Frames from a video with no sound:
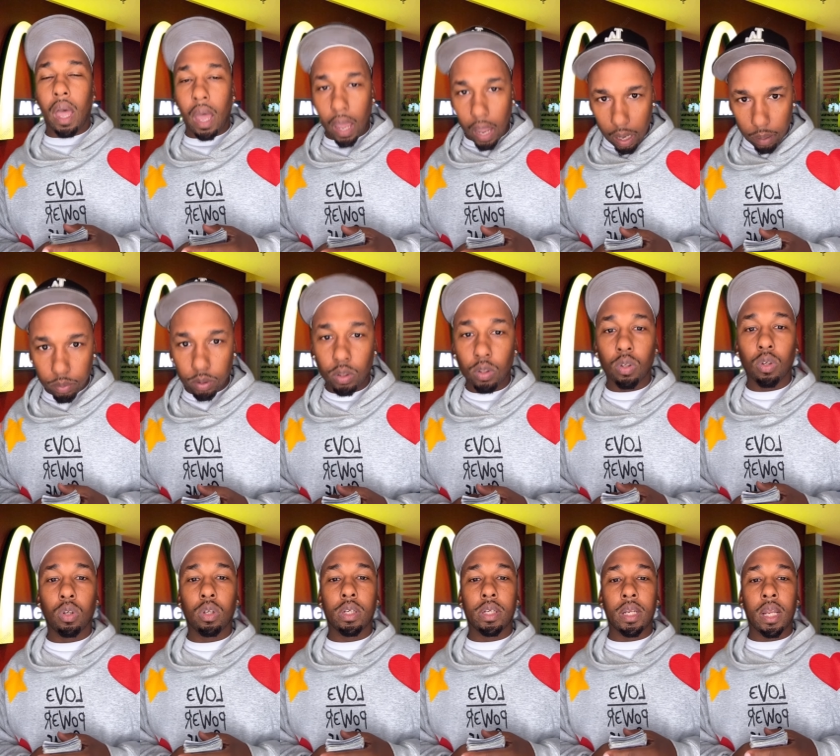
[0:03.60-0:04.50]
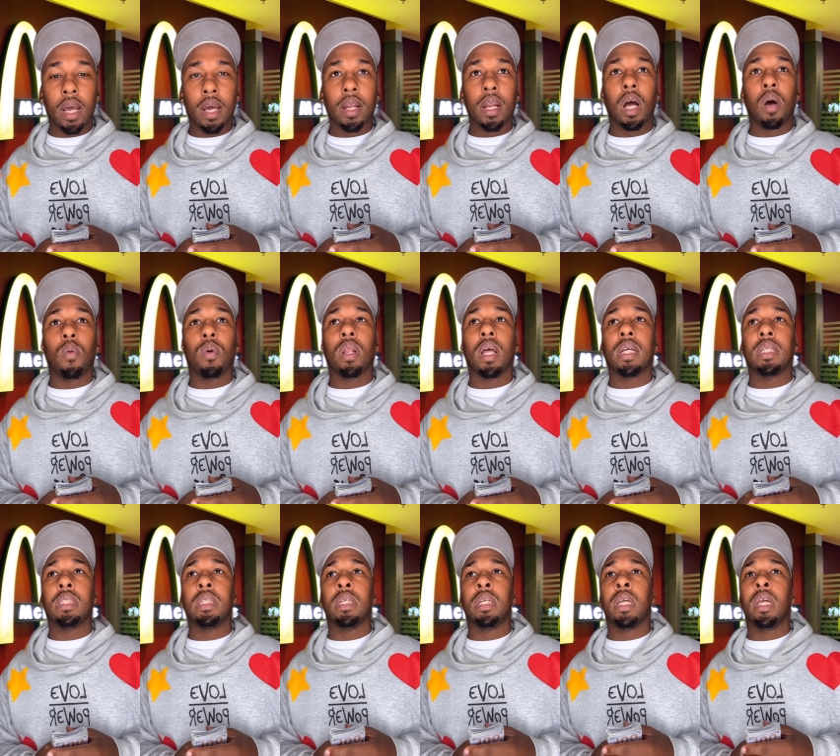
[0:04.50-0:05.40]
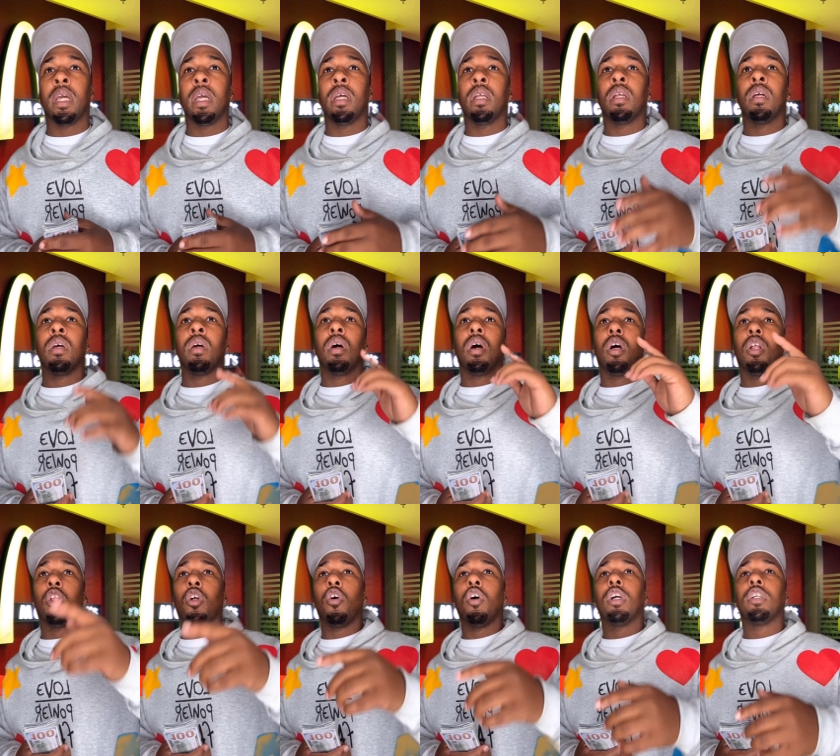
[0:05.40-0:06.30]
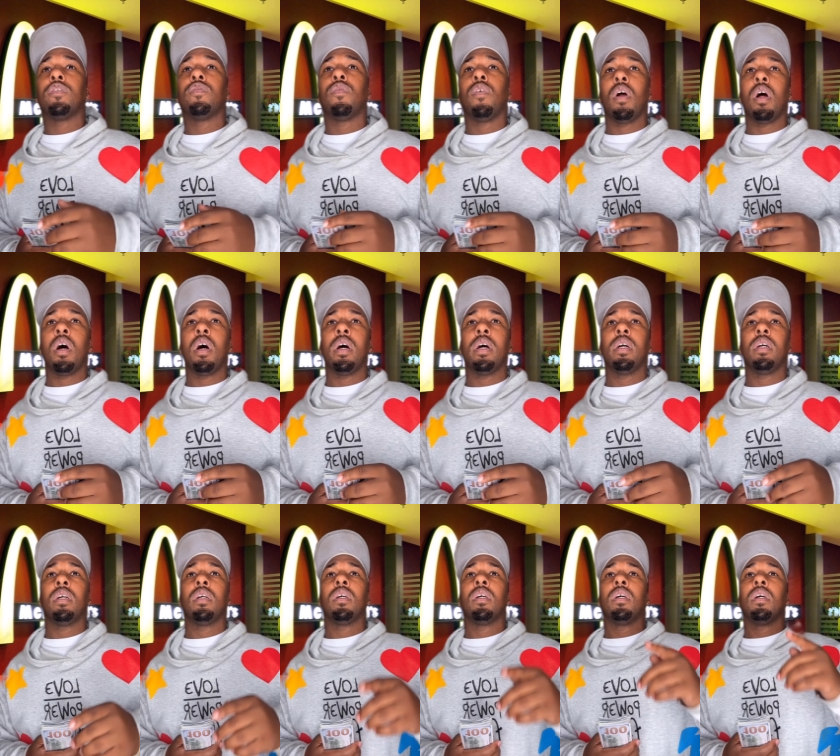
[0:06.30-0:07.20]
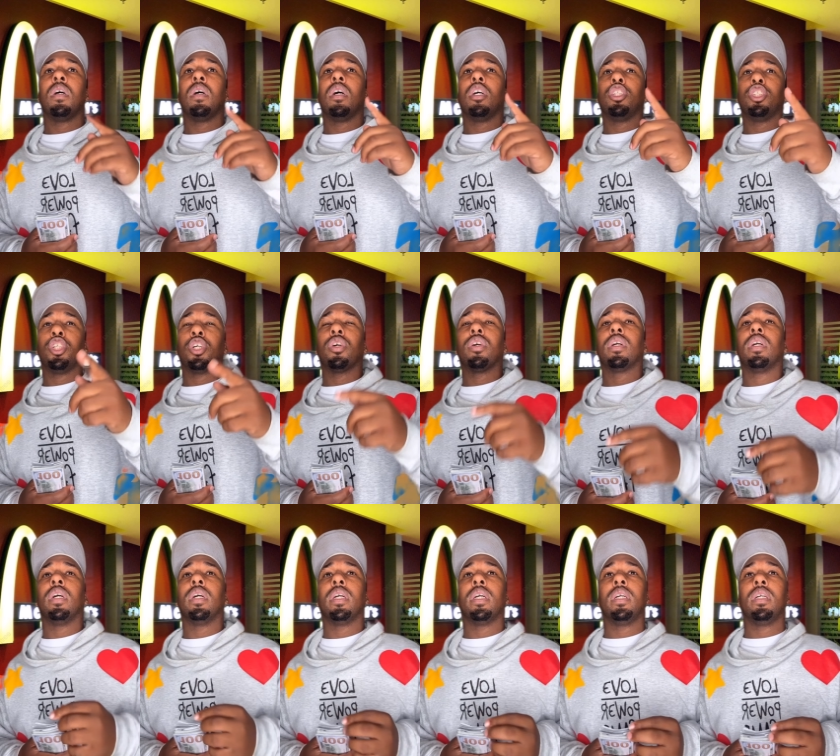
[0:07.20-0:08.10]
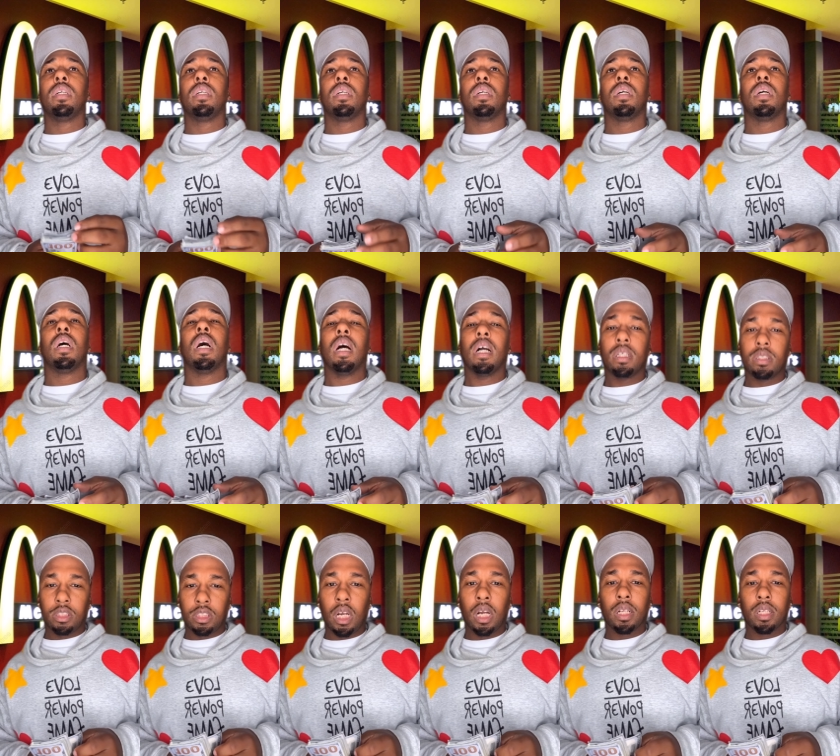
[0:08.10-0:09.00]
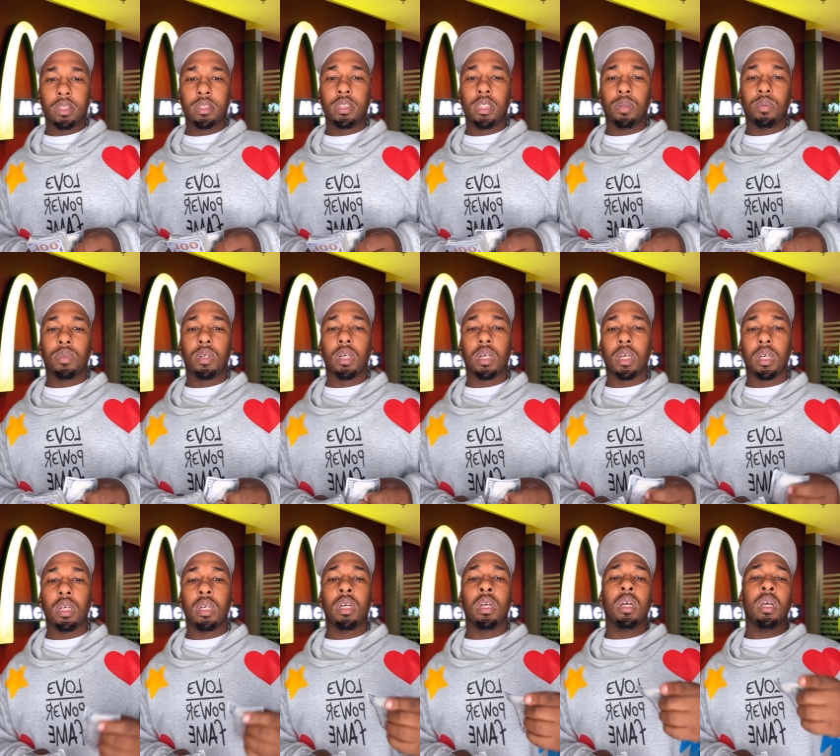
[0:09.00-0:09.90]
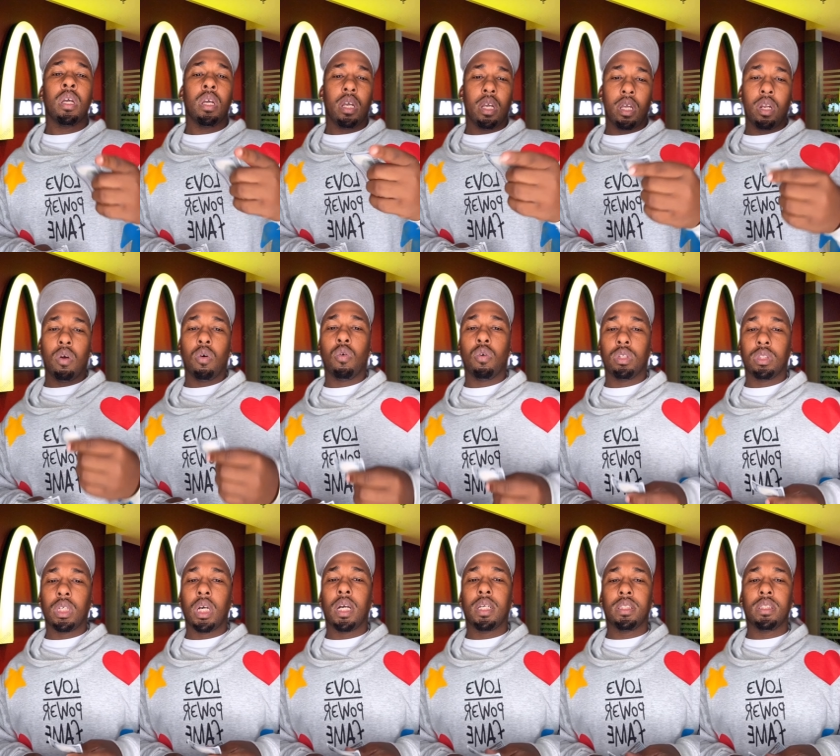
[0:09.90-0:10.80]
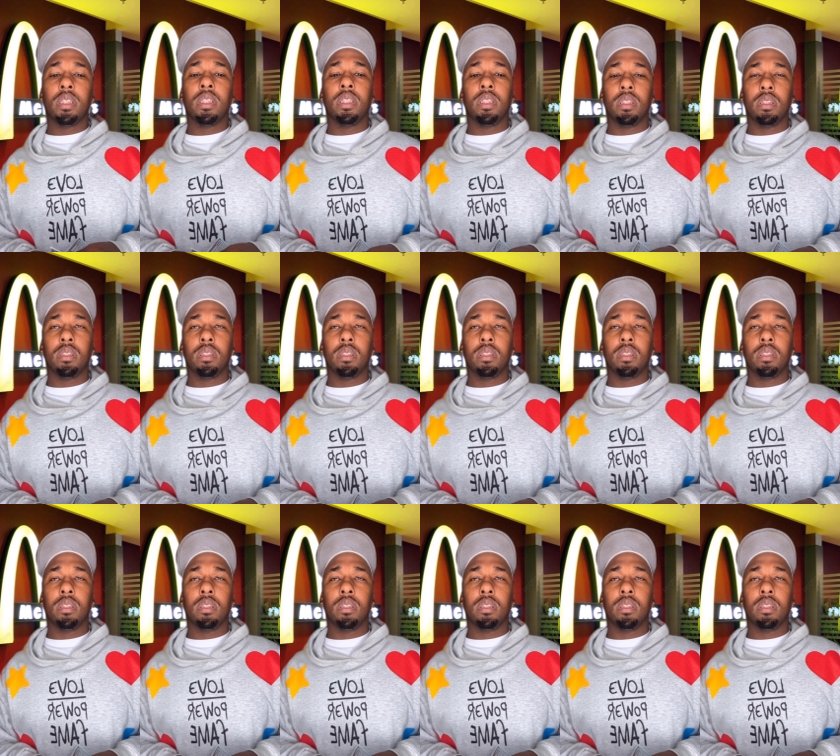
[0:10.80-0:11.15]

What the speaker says: Absolutely not. I would like to get a large fry, a sugar cookie, a chocolate chip cookie, and an orange high C.